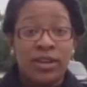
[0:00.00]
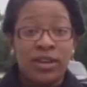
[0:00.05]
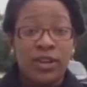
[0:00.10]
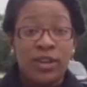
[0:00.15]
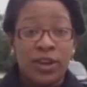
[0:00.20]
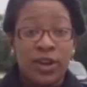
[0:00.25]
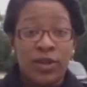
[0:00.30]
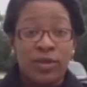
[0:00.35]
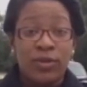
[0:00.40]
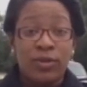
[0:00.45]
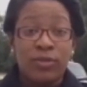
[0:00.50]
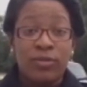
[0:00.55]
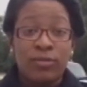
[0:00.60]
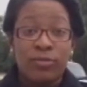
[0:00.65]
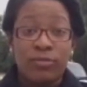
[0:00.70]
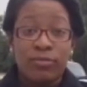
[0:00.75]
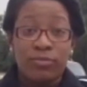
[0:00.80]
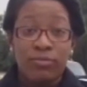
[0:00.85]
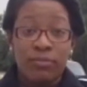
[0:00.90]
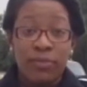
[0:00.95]
you know,
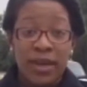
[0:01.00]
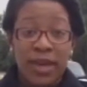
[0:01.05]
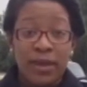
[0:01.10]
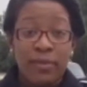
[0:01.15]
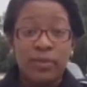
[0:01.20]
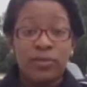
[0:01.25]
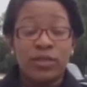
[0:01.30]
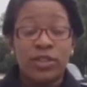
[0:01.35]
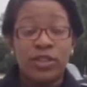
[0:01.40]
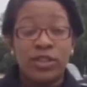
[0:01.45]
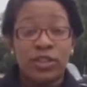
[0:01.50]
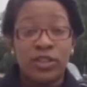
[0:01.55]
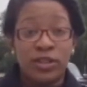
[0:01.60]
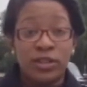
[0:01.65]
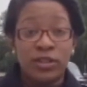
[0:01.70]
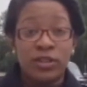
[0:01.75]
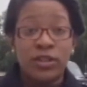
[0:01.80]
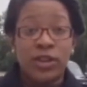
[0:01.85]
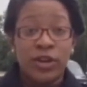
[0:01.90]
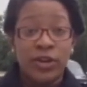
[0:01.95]
be able to
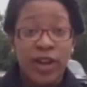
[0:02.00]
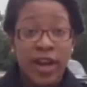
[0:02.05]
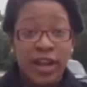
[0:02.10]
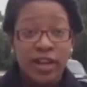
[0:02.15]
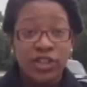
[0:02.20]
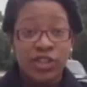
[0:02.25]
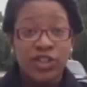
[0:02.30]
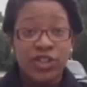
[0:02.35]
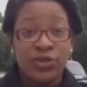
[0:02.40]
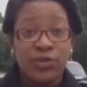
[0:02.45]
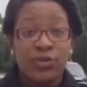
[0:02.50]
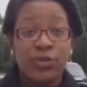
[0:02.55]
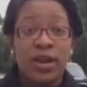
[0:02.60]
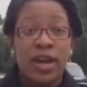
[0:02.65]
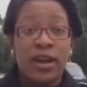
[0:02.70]
learn how to shoot,